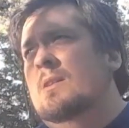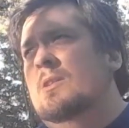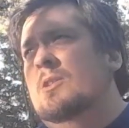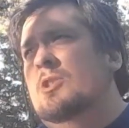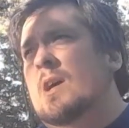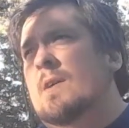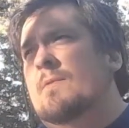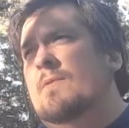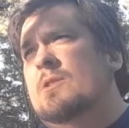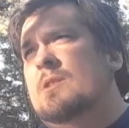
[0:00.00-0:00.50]

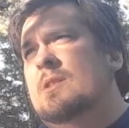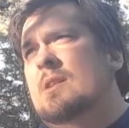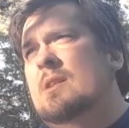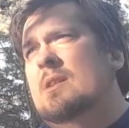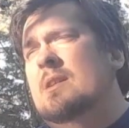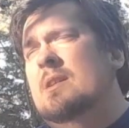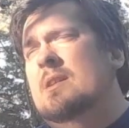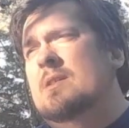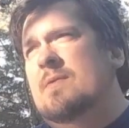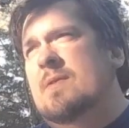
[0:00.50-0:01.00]

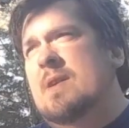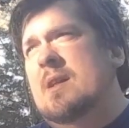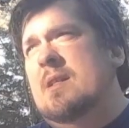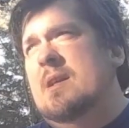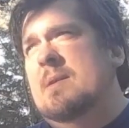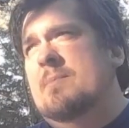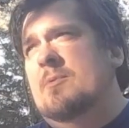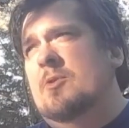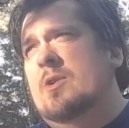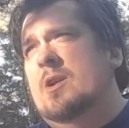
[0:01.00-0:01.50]
Jefferson is
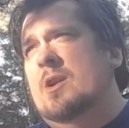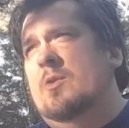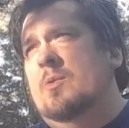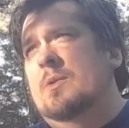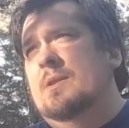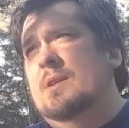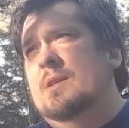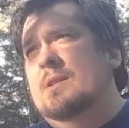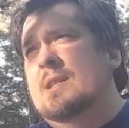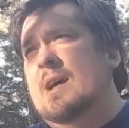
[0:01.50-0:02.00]
fairly hypocritical
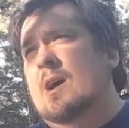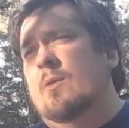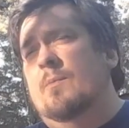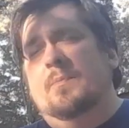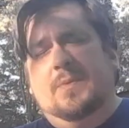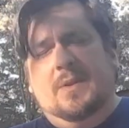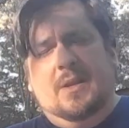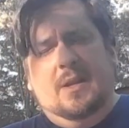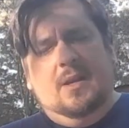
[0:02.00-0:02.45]
with this. Now,